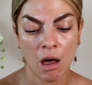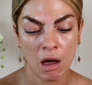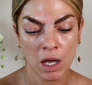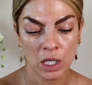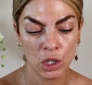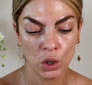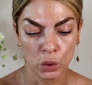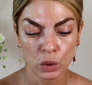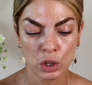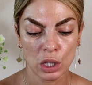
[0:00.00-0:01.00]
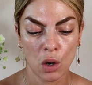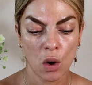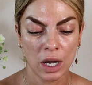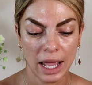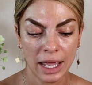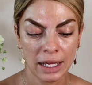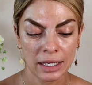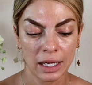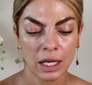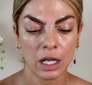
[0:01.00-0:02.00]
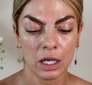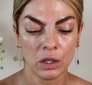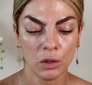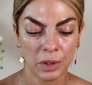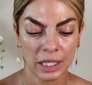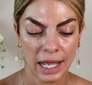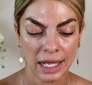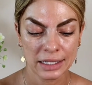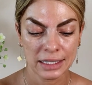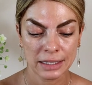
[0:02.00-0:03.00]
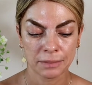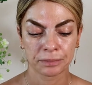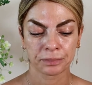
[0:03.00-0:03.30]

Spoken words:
I use Olay luminous